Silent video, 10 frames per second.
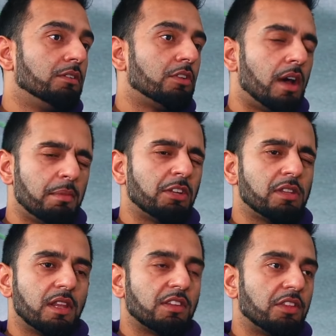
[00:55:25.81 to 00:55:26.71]
Right. So I
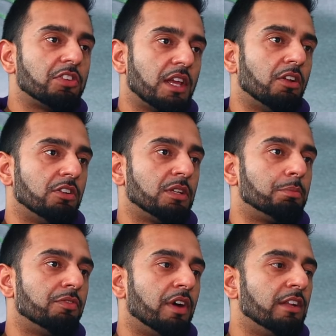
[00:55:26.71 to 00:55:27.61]
mentioned there's other shared
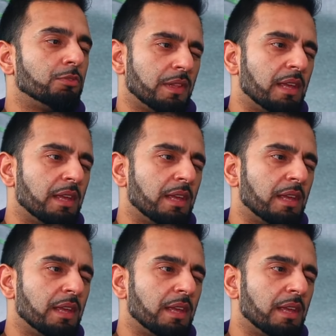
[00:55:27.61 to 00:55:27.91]
ownership providers, yes.